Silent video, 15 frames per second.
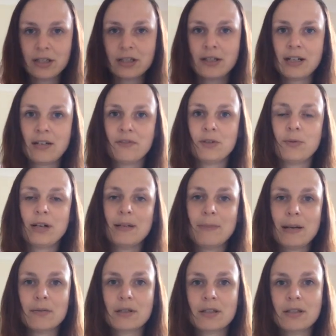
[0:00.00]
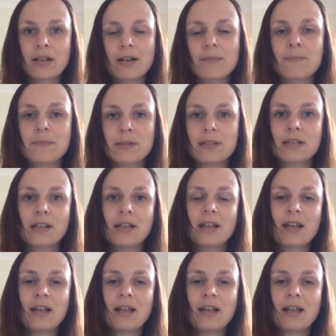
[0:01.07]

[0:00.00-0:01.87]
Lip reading: You don't have to worry about slubs